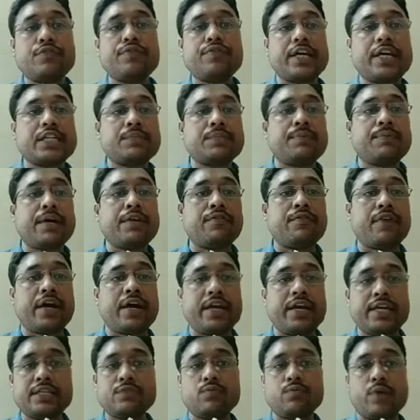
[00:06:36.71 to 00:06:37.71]
x by y
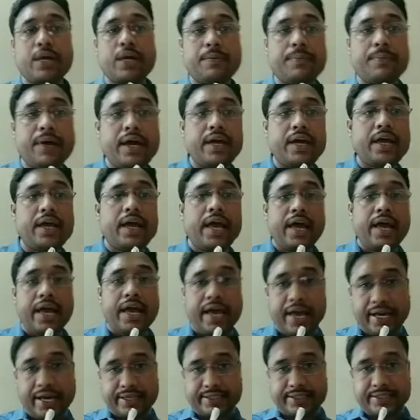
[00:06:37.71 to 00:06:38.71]
is y by
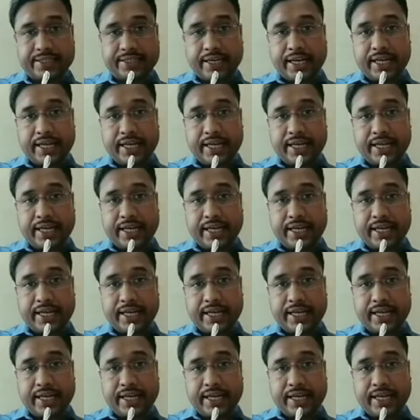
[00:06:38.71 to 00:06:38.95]
x.